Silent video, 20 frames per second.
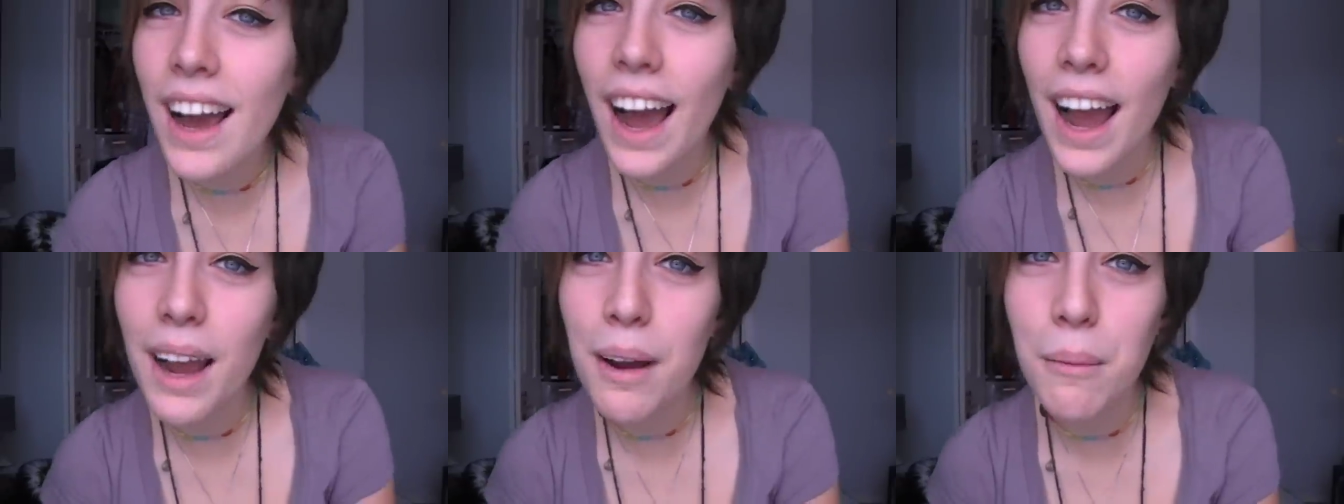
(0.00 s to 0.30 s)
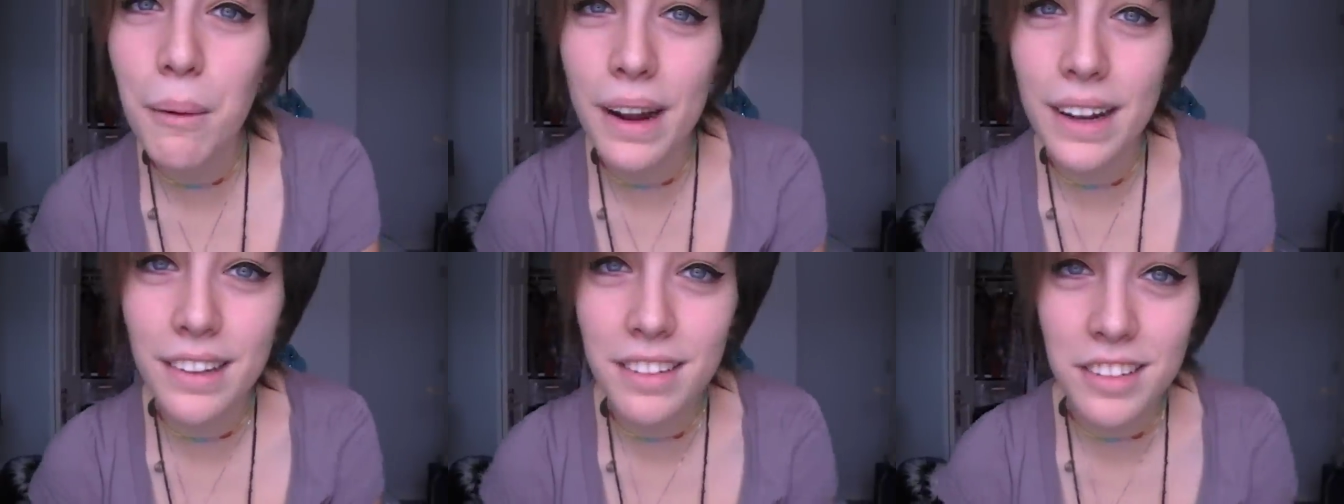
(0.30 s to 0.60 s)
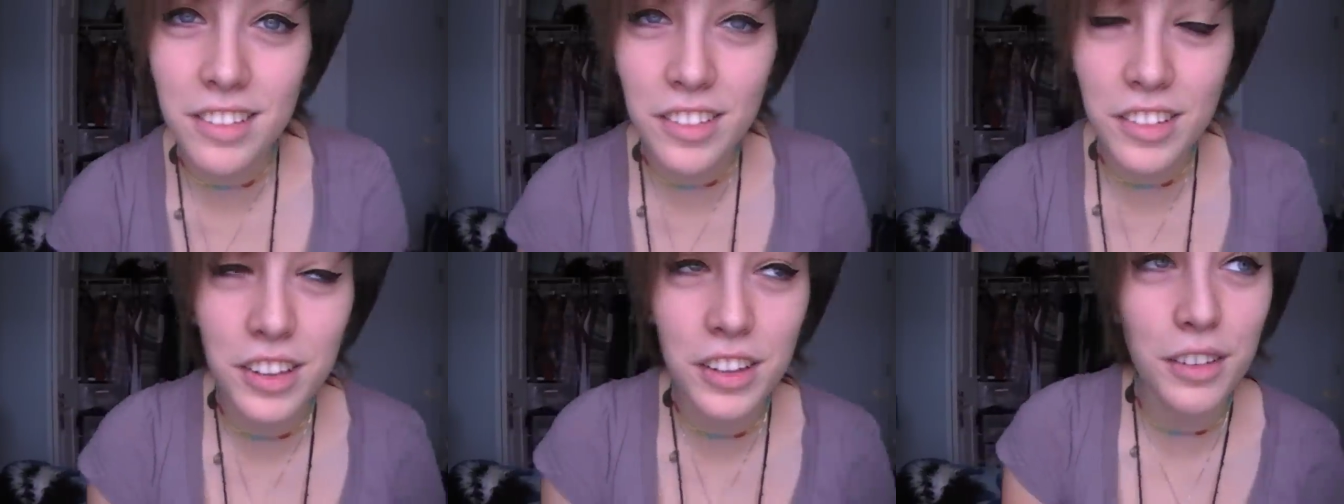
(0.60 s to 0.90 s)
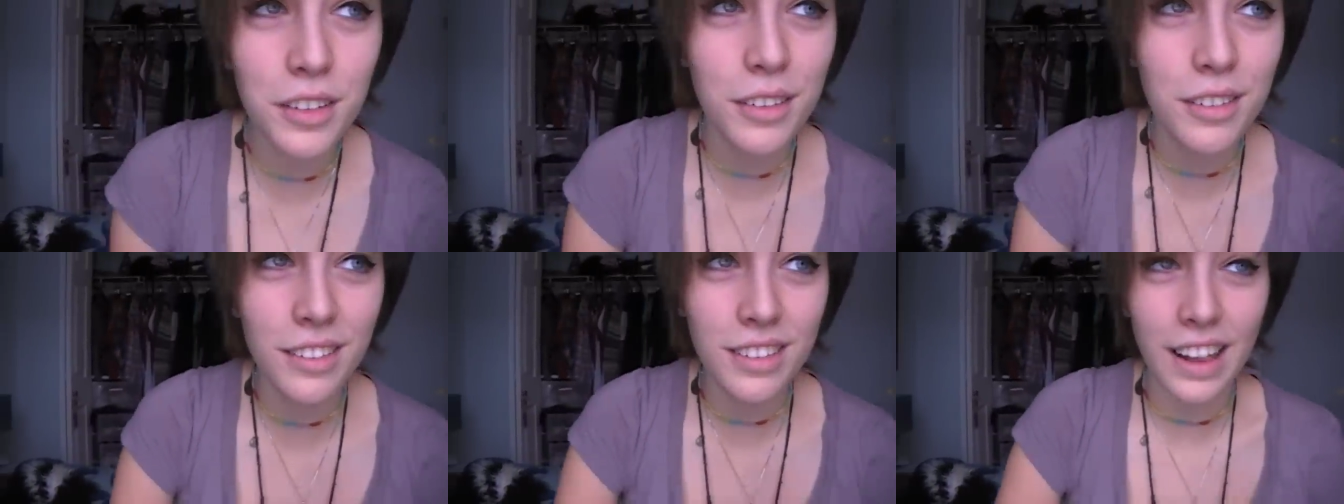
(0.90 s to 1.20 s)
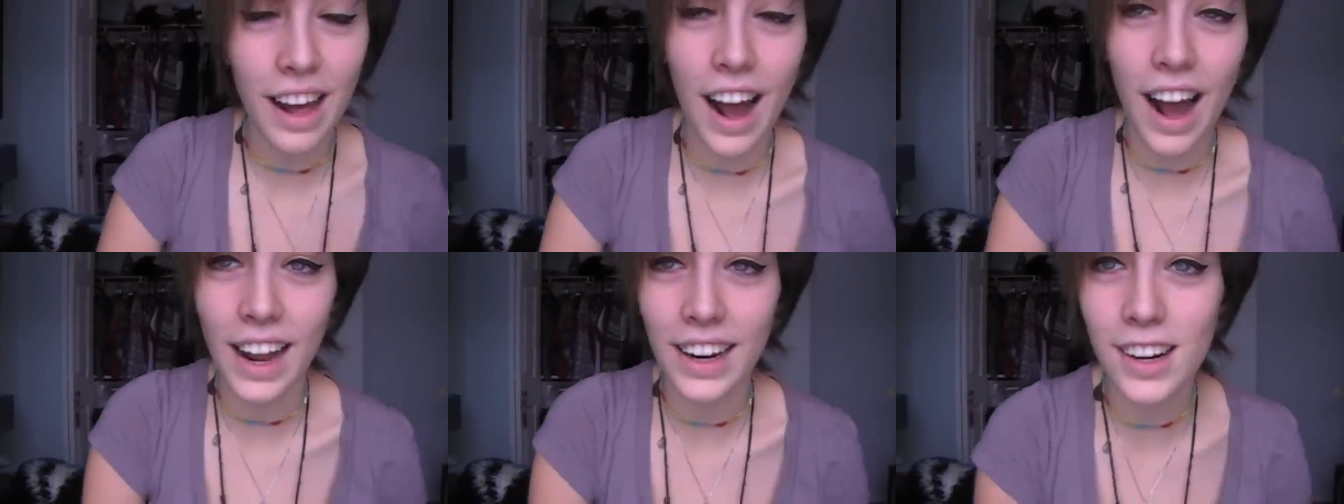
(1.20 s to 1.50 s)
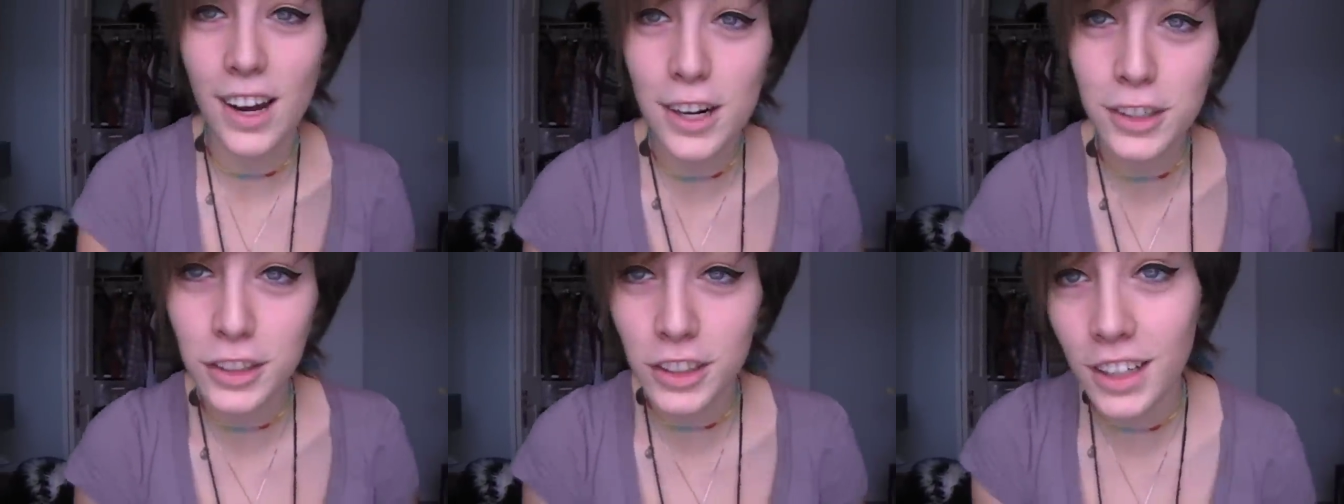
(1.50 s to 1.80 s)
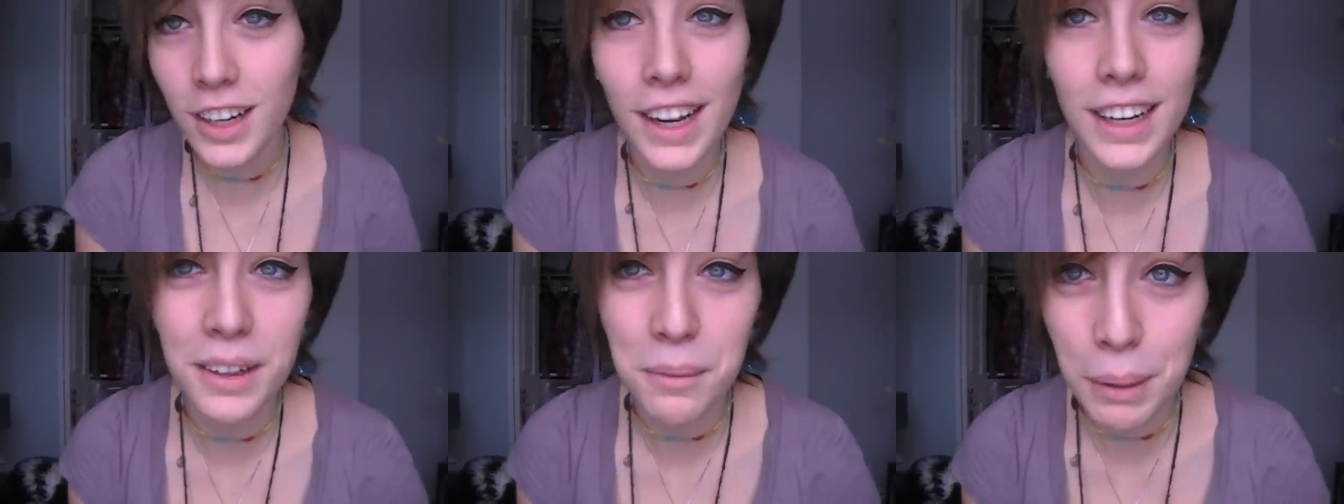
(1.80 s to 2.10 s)
I went to the eye doctor,
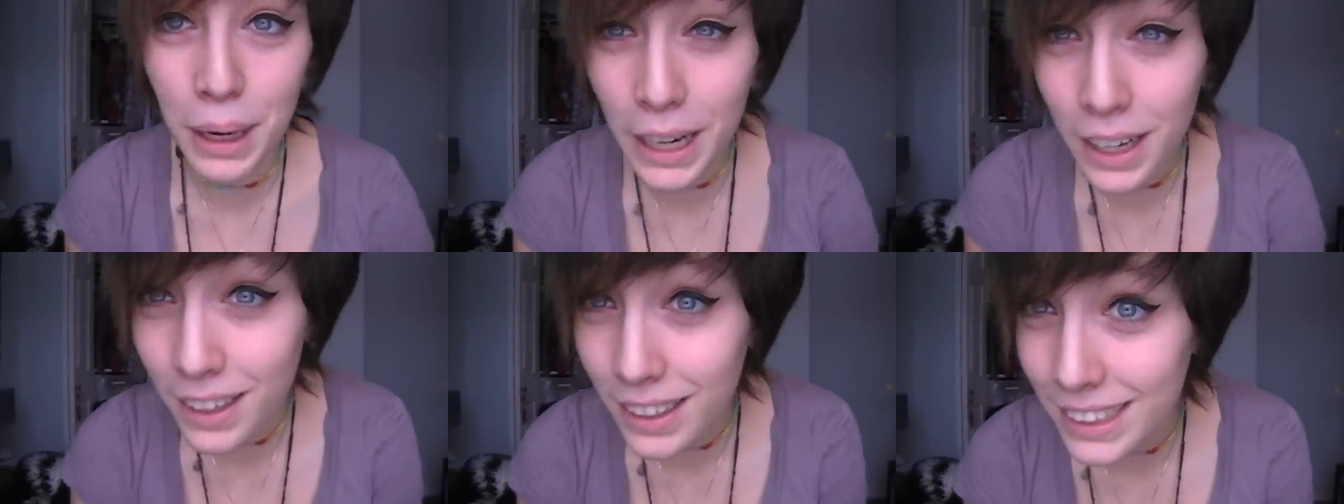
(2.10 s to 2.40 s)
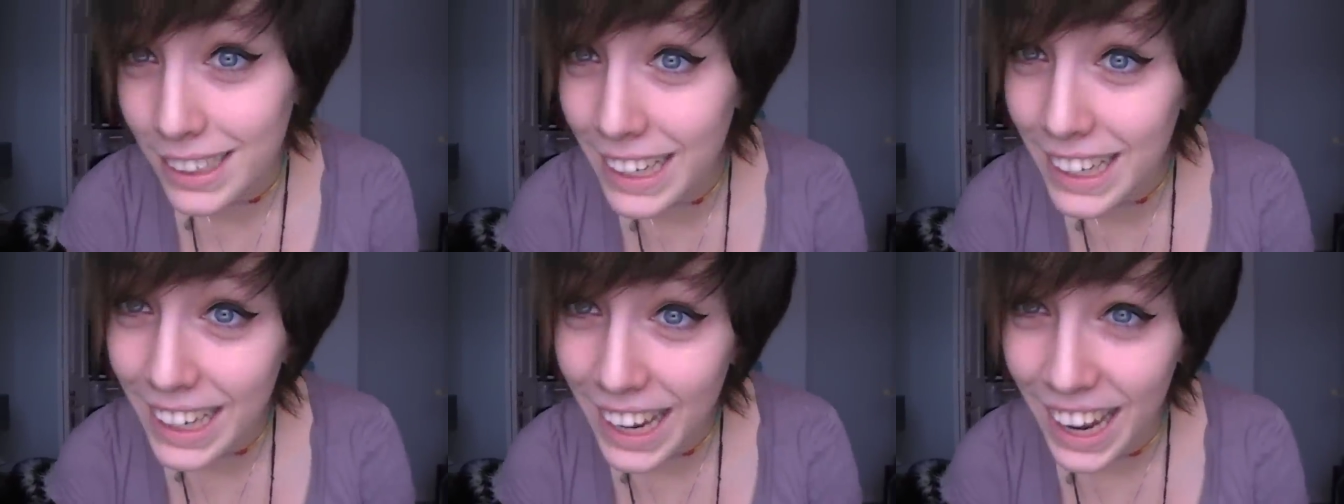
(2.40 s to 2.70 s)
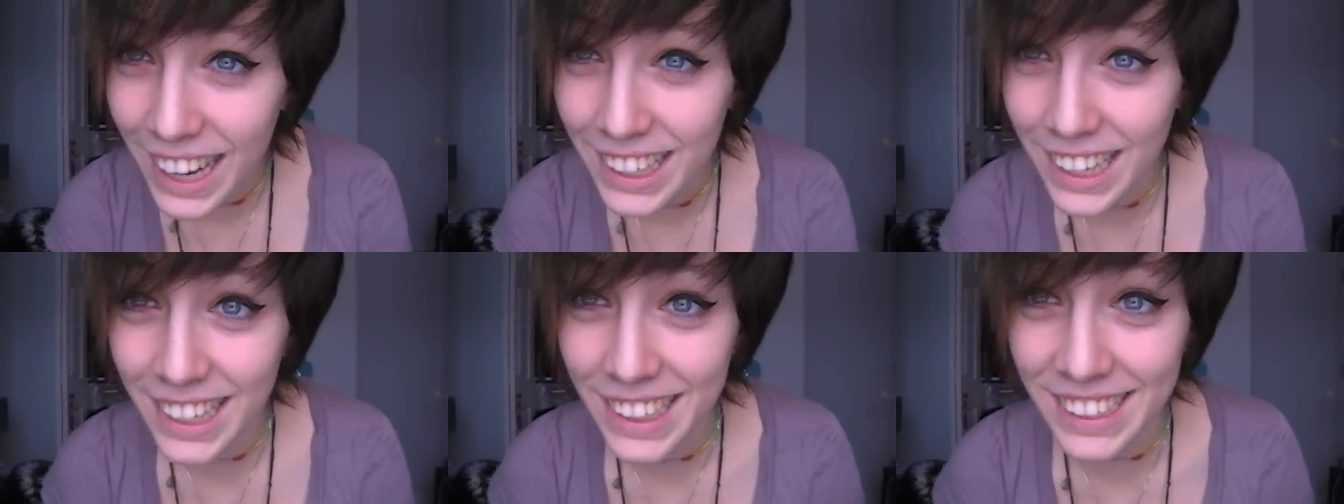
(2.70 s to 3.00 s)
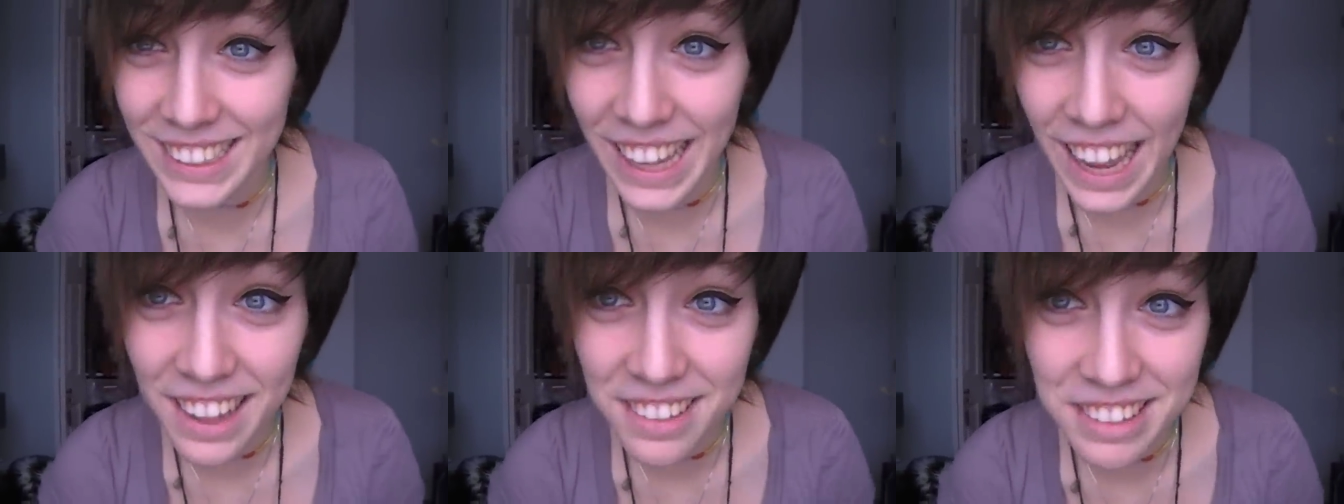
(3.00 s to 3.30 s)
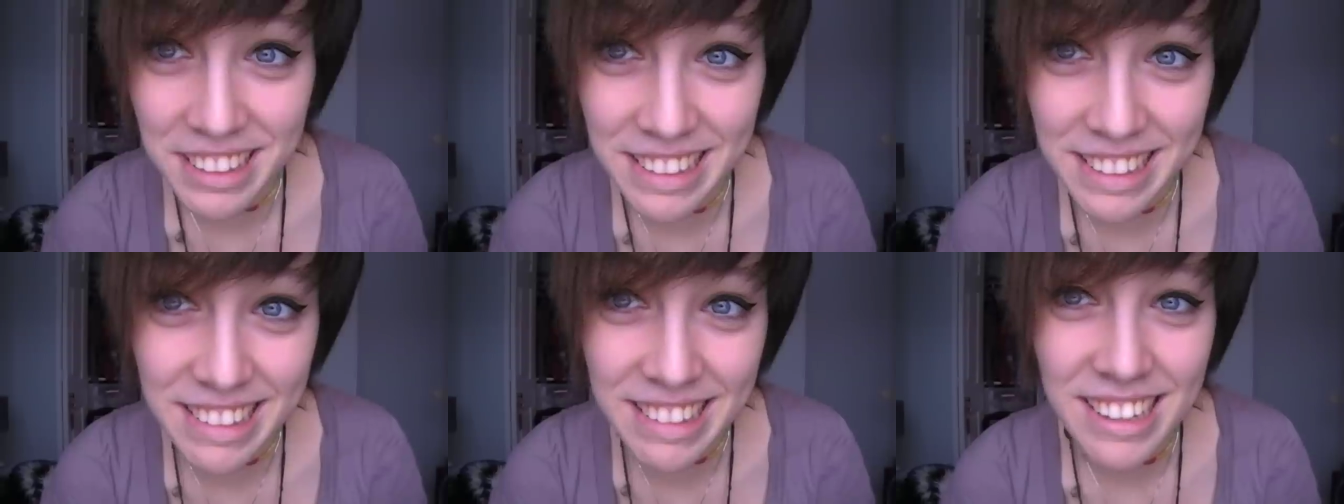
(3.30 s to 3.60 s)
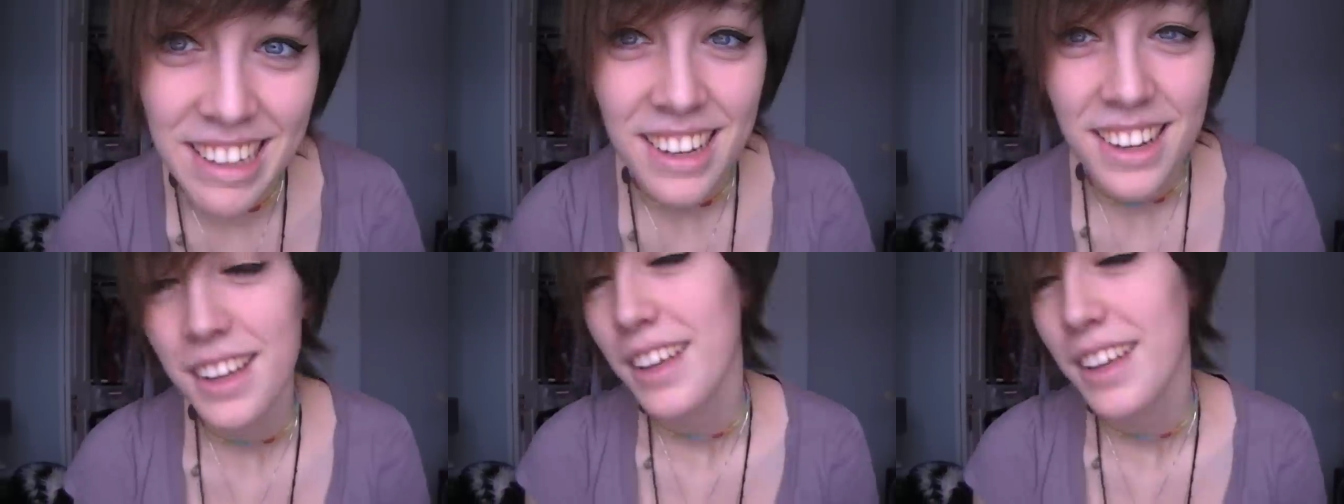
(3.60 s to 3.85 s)
and apparently I need glasses.